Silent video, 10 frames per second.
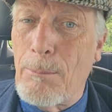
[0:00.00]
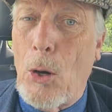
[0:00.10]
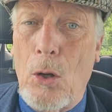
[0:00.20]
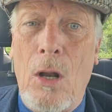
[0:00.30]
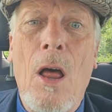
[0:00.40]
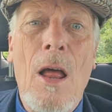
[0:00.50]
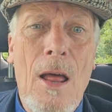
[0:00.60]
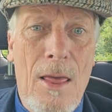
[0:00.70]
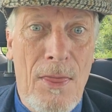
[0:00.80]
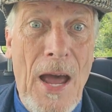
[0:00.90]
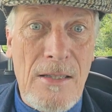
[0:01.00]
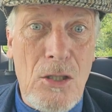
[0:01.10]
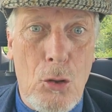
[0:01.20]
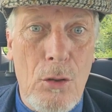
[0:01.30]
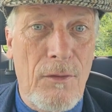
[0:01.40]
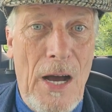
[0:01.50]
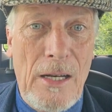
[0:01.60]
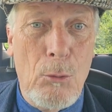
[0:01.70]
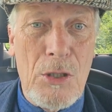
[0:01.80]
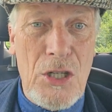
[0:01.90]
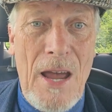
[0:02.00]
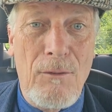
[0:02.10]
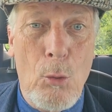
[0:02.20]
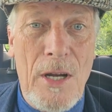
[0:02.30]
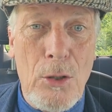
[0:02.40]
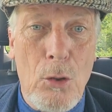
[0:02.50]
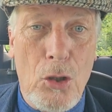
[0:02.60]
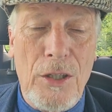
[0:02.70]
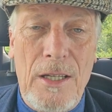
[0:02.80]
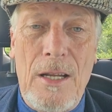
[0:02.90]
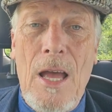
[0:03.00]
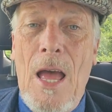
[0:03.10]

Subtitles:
bottle. That's good value whichever way you look at it.